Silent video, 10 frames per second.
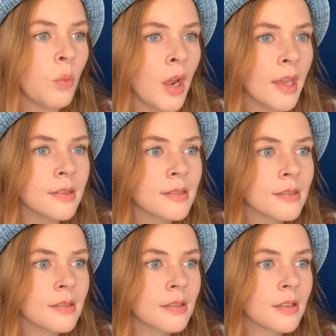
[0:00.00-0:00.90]

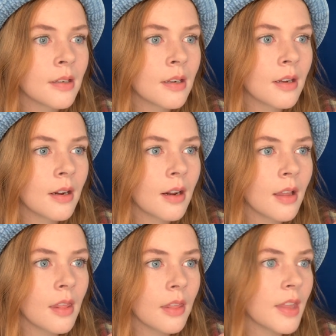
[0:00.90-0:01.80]
woods,
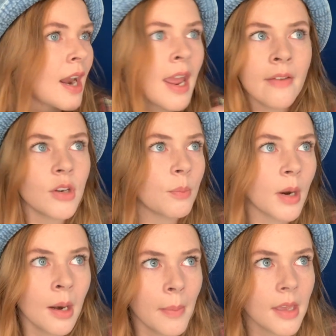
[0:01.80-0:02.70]
then I have no
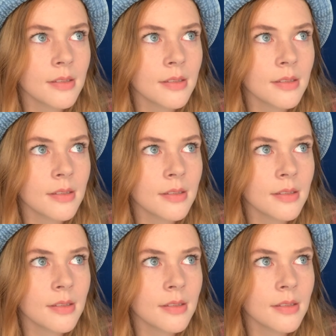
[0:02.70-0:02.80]
purpose.